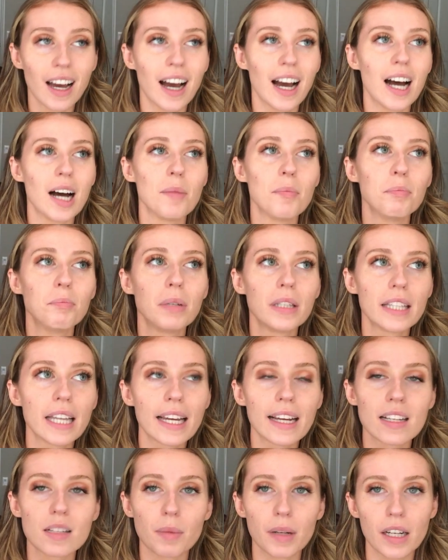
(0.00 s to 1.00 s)
Um, but
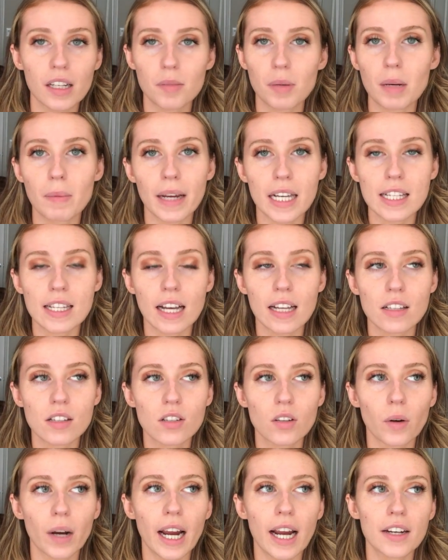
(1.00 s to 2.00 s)
they explained it to me and it made sense.
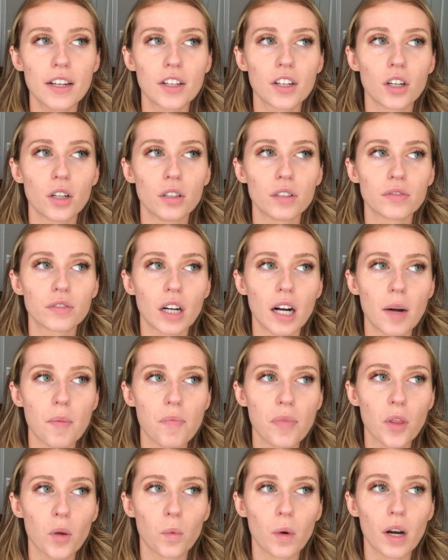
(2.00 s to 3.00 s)
So I had to go
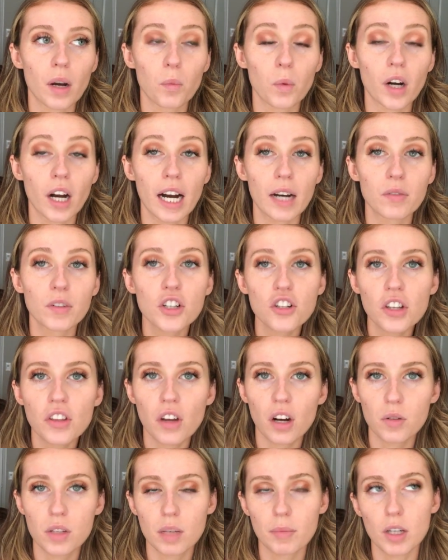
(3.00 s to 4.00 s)
from the one where I originally
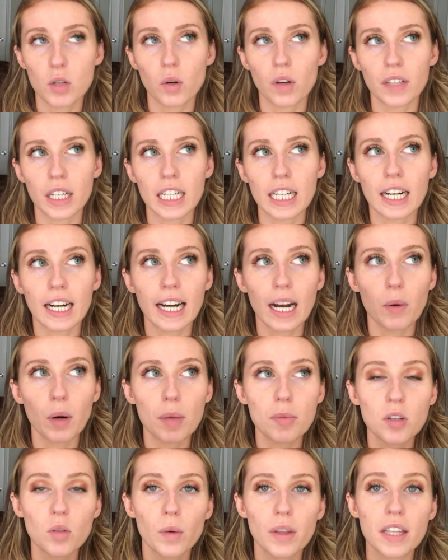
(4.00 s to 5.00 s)
thought it was gonna be $12.99. I
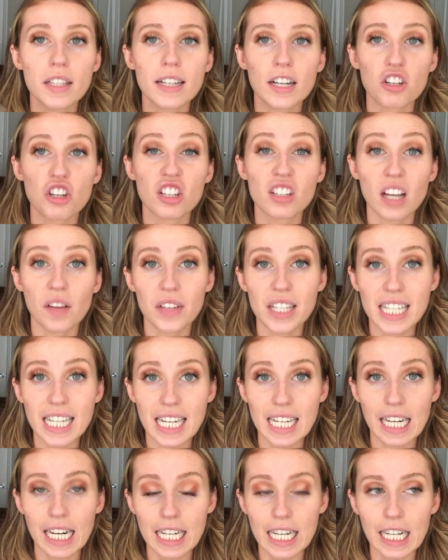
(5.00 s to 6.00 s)
went up to the one that's actually
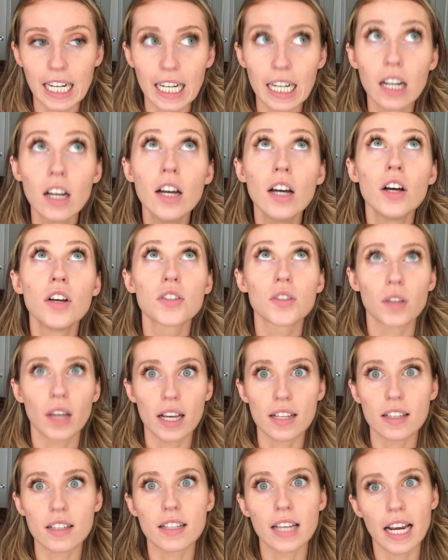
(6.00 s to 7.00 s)
$17.99. So
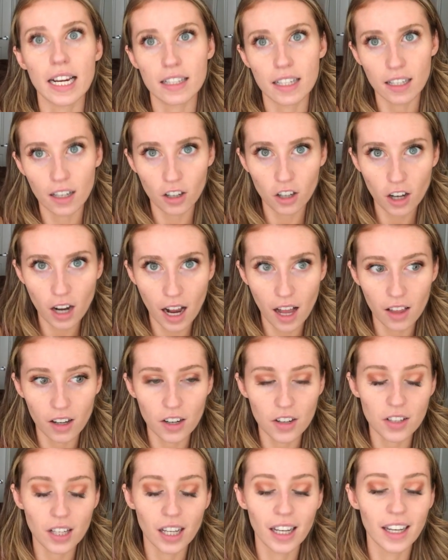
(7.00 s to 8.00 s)
yes, it's $1,800.